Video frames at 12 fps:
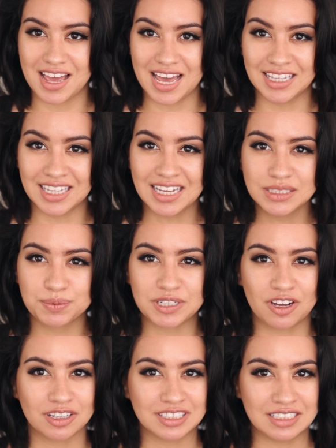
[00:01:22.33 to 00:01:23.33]
and last but
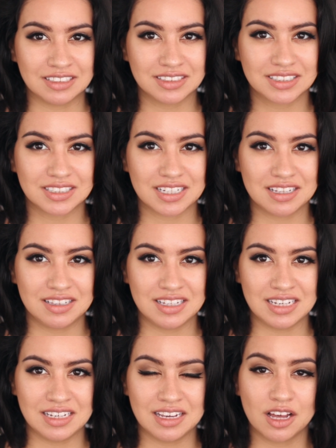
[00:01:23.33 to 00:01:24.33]
not least,
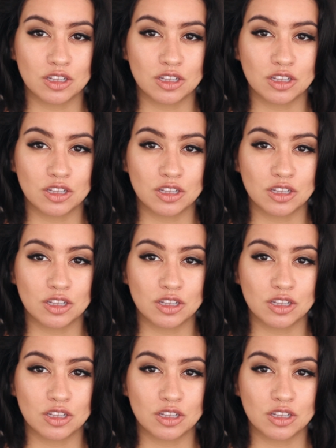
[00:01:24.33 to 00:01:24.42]
the